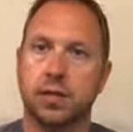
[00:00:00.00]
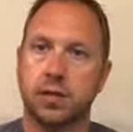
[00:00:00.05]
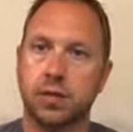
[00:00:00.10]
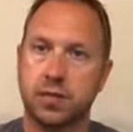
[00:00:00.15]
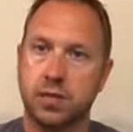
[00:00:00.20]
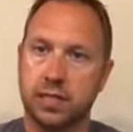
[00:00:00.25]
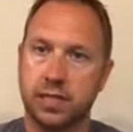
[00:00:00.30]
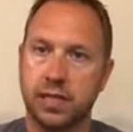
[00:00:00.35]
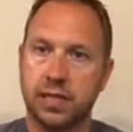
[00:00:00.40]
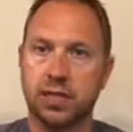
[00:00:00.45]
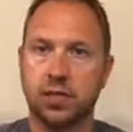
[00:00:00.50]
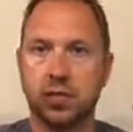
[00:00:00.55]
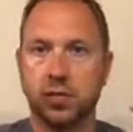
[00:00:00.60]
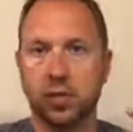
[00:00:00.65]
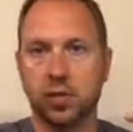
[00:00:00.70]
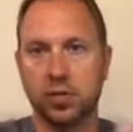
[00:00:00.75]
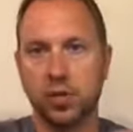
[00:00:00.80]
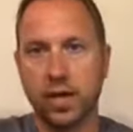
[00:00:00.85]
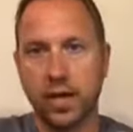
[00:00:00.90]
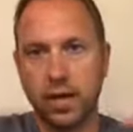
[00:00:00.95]
You see, so
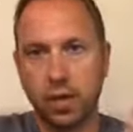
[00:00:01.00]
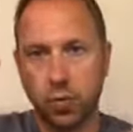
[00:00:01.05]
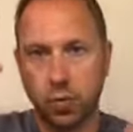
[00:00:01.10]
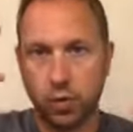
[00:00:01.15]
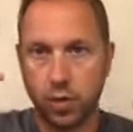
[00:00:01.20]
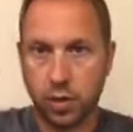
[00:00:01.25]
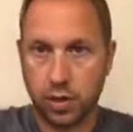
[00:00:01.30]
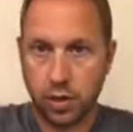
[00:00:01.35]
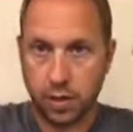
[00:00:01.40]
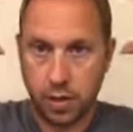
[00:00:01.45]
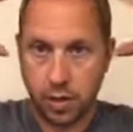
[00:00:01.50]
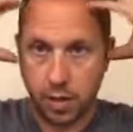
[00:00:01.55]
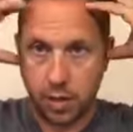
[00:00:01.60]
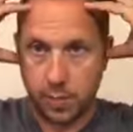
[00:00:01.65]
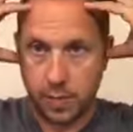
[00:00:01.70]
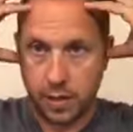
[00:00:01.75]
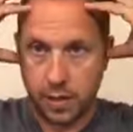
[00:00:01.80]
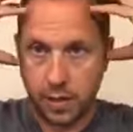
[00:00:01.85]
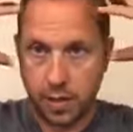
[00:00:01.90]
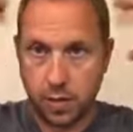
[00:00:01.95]
we're trying to work
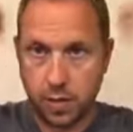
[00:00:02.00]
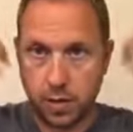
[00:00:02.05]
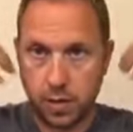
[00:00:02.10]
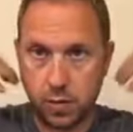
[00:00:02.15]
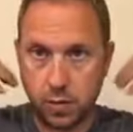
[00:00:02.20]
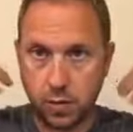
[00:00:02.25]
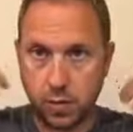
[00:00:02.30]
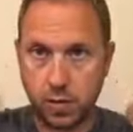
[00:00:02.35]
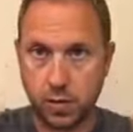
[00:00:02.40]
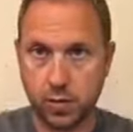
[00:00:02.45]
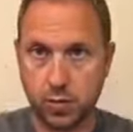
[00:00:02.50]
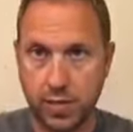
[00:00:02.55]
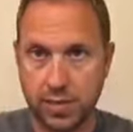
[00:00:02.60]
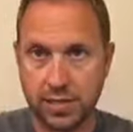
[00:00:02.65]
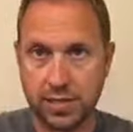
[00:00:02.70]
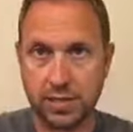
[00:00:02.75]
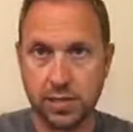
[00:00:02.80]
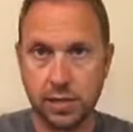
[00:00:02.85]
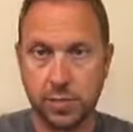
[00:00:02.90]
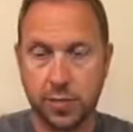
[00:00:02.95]
up here with the
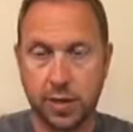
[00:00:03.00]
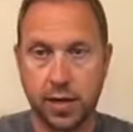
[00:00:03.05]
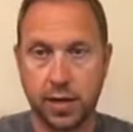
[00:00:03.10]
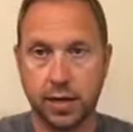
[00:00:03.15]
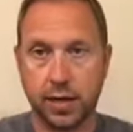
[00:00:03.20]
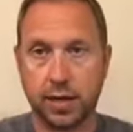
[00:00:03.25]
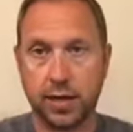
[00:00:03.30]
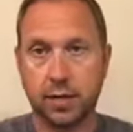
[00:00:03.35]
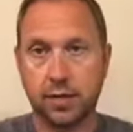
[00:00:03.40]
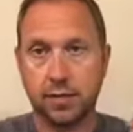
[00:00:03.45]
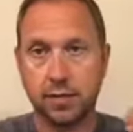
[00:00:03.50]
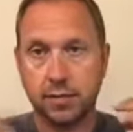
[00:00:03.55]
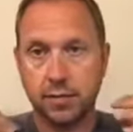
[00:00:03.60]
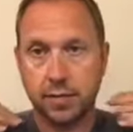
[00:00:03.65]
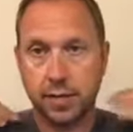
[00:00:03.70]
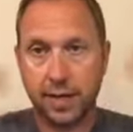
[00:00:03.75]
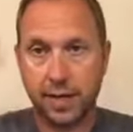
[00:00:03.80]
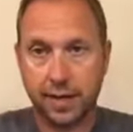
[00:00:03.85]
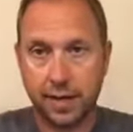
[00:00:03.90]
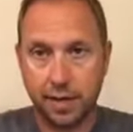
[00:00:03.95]
rest of the body.
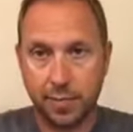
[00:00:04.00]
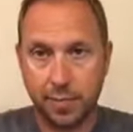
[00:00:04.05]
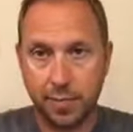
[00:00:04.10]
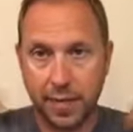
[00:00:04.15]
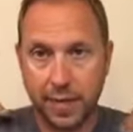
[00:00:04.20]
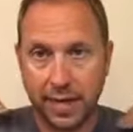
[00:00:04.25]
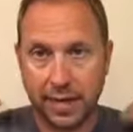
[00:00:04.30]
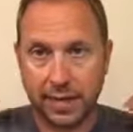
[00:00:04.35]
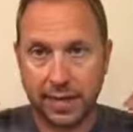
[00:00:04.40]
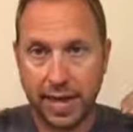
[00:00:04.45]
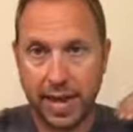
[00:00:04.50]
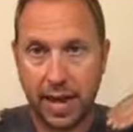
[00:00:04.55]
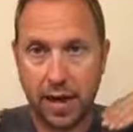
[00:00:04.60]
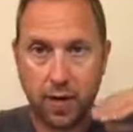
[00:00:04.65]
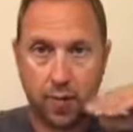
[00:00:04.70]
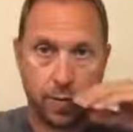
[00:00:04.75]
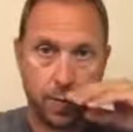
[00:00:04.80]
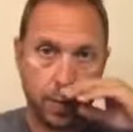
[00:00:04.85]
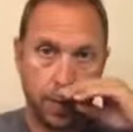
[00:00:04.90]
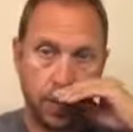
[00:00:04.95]
Neck up, neck
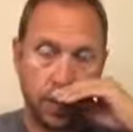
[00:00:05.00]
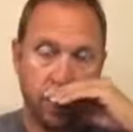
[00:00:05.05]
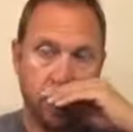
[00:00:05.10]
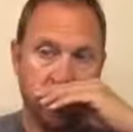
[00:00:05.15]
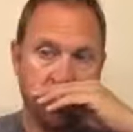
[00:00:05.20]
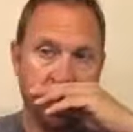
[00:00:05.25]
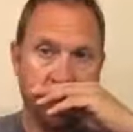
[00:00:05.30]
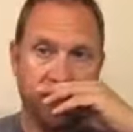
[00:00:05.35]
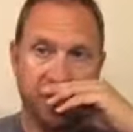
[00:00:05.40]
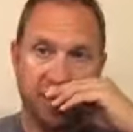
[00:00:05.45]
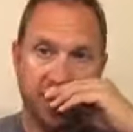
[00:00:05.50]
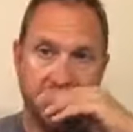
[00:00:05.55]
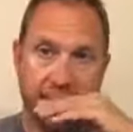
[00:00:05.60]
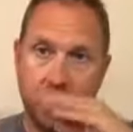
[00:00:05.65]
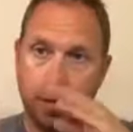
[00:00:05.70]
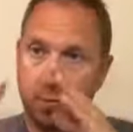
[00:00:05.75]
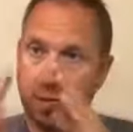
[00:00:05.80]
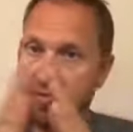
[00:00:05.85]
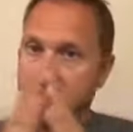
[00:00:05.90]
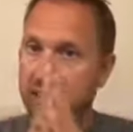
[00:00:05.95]
down. They
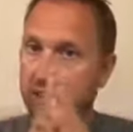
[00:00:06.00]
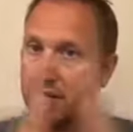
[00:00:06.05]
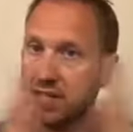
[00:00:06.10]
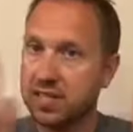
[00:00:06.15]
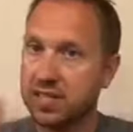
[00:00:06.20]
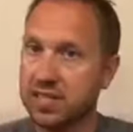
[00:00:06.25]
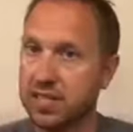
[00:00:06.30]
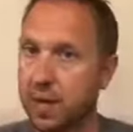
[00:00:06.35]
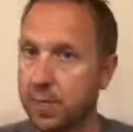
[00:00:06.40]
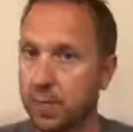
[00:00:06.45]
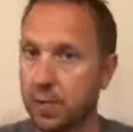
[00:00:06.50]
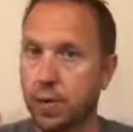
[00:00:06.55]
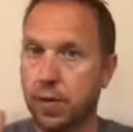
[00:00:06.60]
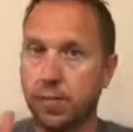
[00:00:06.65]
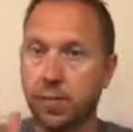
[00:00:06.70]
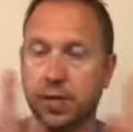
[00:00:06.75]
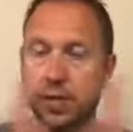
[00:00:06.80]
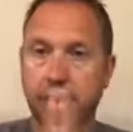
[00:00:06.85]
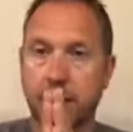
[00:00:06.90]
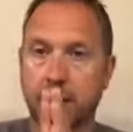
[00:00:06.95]
can be very
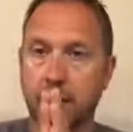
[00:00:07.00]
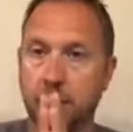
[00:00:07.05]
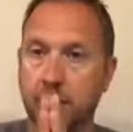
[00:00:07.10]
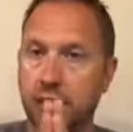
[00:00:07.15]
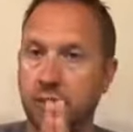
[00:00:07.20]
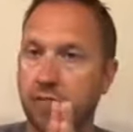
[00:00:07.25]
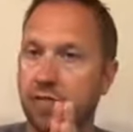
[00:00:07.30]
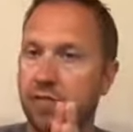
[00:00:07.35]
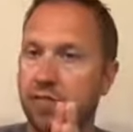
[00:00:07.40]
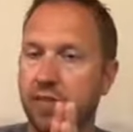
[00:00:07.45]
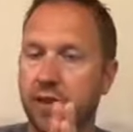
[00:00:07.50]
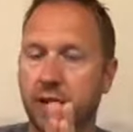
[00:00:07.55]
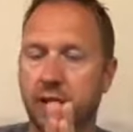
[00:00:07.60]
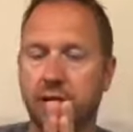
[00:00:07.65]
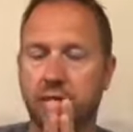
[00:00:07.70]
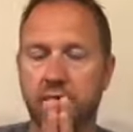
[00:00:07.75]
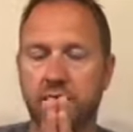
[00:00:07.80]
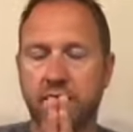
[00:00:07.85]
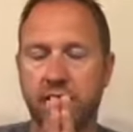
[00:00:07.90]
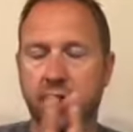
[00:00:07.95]
separate, but they can be
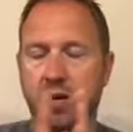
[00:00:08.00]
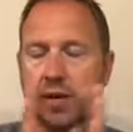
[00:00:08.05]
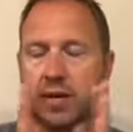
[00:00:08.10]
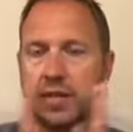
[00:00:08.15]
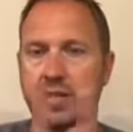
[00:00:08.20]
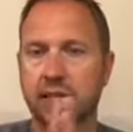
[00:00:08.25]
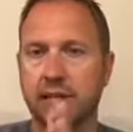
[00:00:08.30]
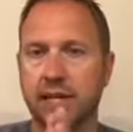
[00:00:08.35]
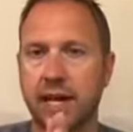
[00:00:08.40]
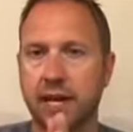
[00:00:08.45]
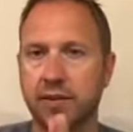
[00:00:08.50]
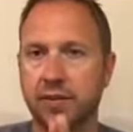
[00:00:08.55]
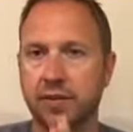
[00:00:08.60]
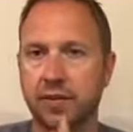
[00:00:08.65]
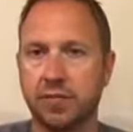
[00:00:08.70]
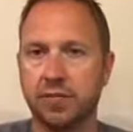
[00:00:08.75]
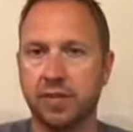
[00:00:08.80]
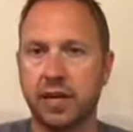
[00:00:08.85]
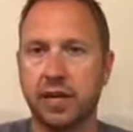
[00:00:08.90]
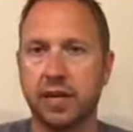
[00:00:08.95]
very together
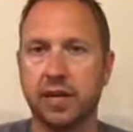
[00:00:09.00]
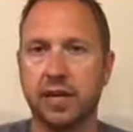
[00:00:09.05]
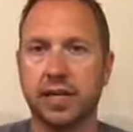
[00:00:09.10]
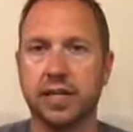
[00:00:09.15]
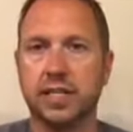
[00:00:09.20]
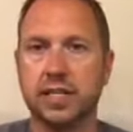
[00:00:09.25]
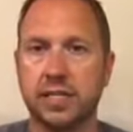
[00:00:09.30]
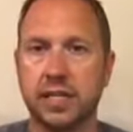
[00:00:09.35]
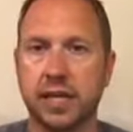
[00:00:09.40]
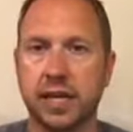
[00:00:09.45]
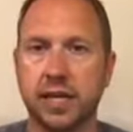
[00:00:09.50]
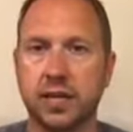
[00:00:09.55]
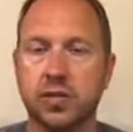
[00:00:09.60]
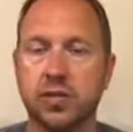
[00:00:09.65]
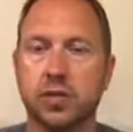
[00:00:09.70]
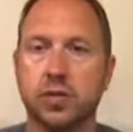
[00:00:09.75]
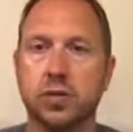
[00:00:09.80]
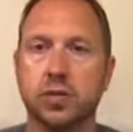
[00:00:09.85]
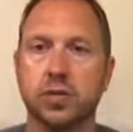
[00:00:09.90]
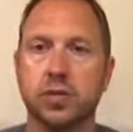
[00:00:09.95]
and very in sync too.